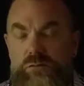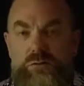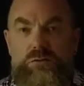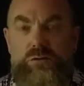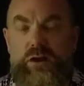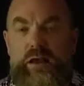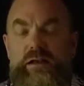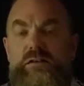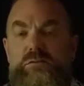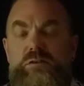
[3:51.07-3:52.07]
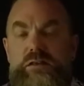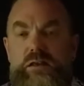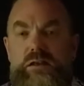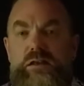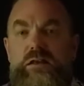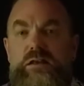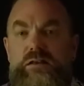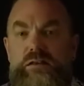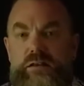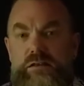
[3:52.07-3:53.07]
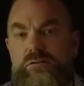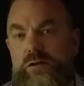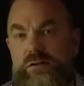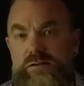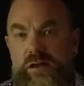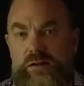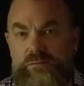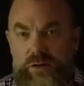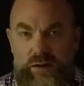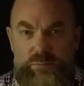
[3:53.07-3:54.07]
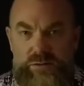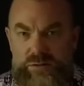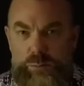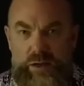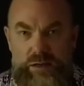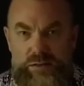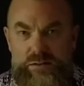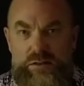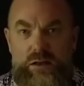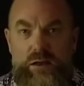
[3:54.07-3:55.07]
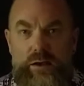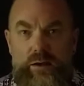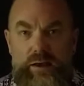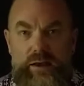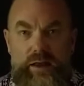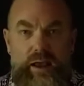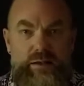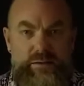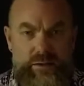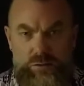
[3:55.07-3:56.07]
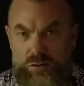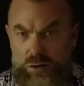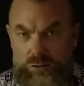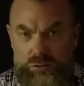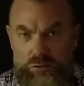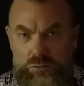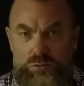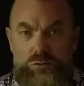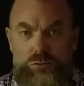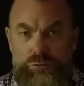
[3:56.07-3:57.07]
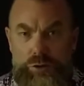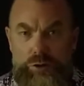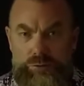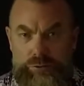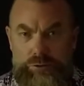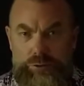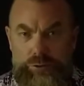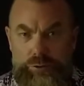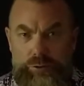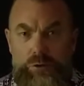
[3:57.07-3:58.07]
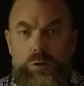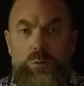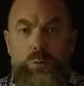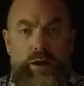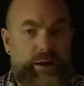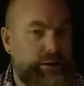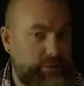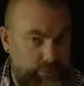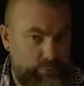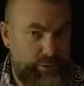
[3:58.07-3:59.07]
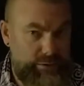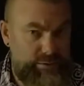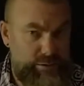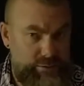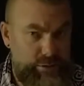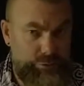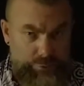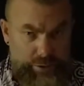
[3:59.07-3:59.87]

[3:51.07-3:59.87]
You're connecting with it in the ether outside of time and space, and it has like a non-local, non-linear way in the ways that other